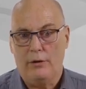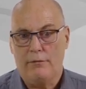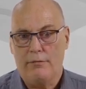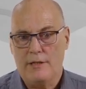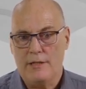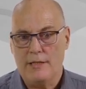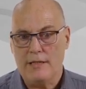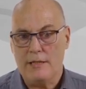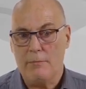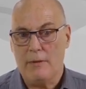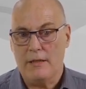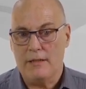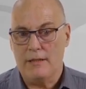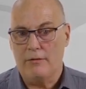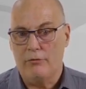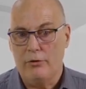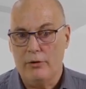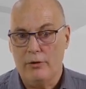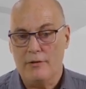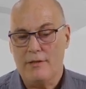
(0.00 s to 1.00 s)
If the system has a
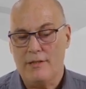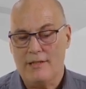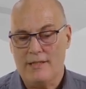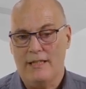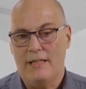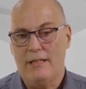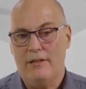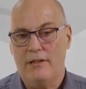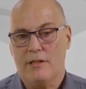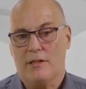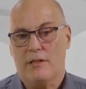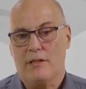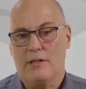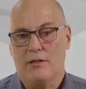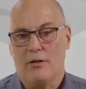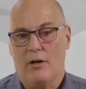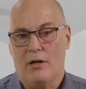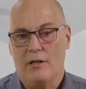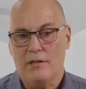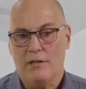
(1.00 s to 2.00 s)
real serious
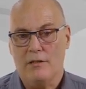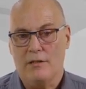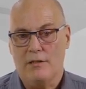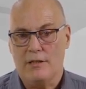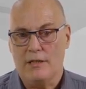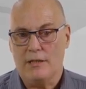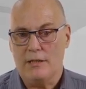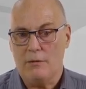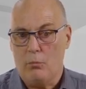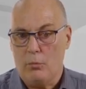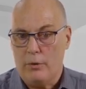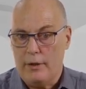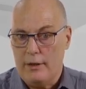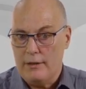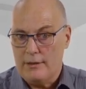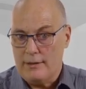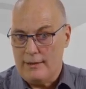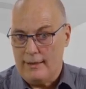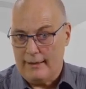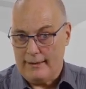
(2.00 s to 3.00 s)
disaster in a system where
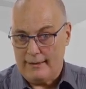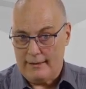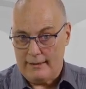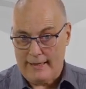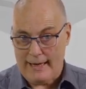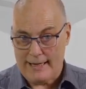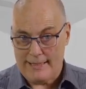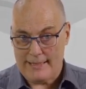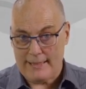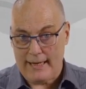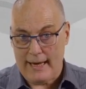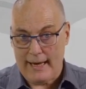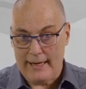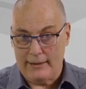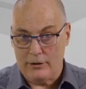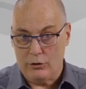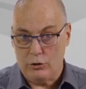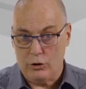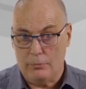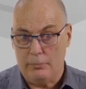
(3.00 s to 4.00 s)
it's like
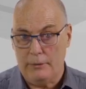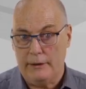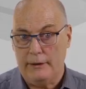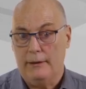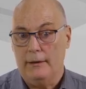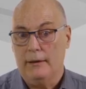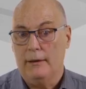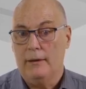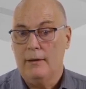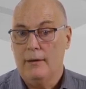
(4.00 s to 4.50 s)
cascading tripping,